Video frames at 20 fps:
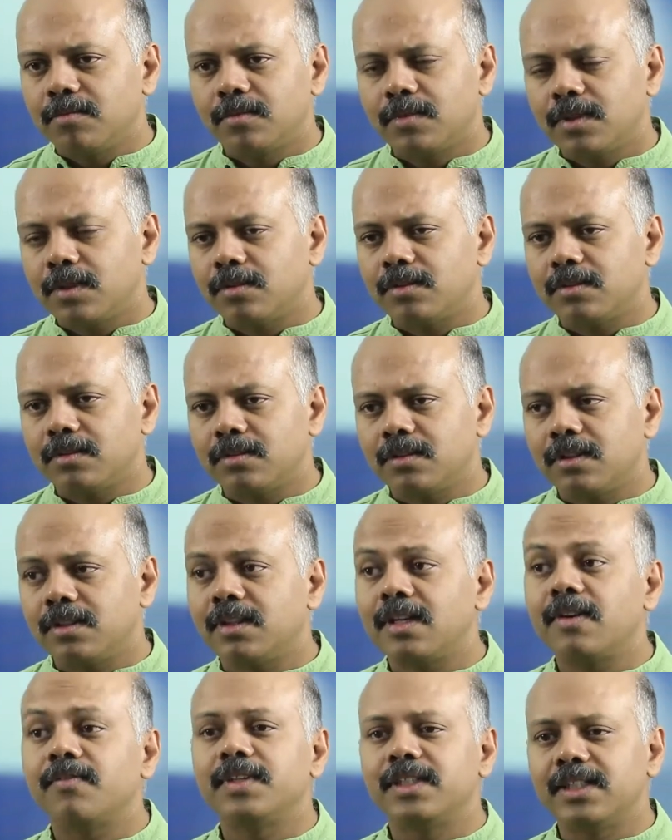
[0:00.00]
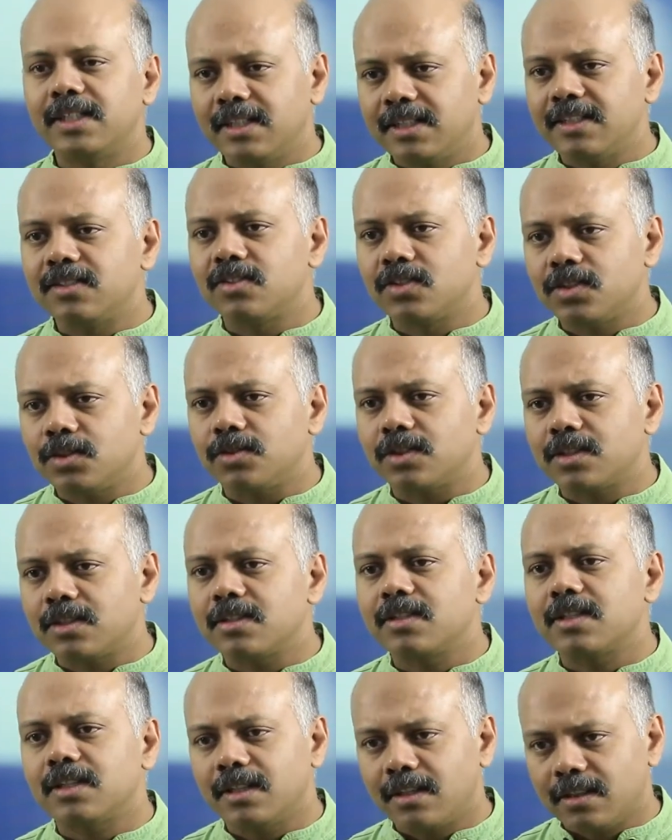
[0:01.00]
the revered
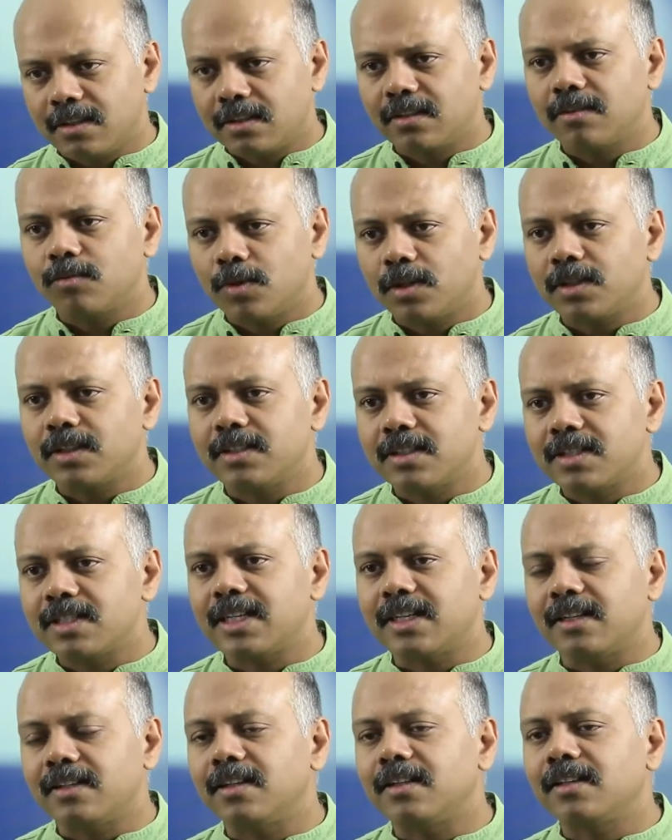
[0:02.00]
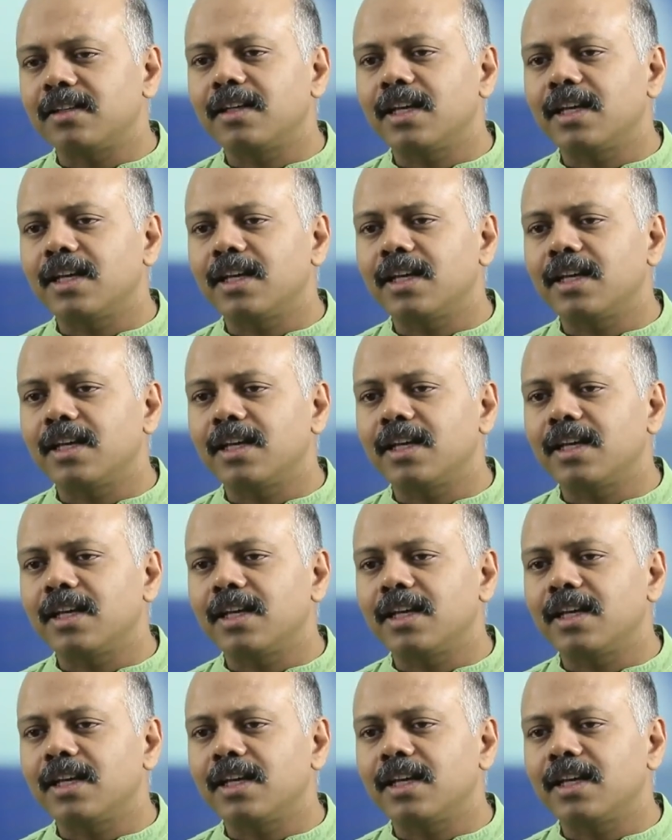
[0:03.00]
institutions are what I said, like